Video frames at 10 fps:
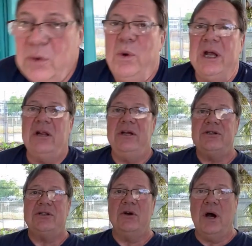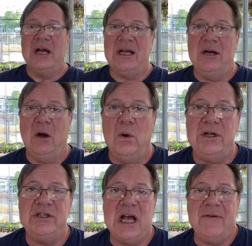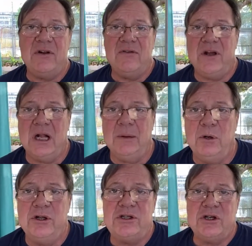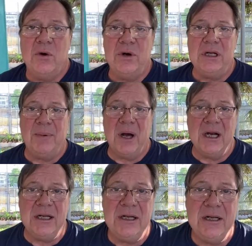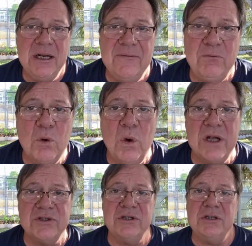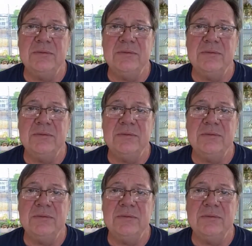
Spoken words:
it weekly so I can always have it available to show anybody if requested.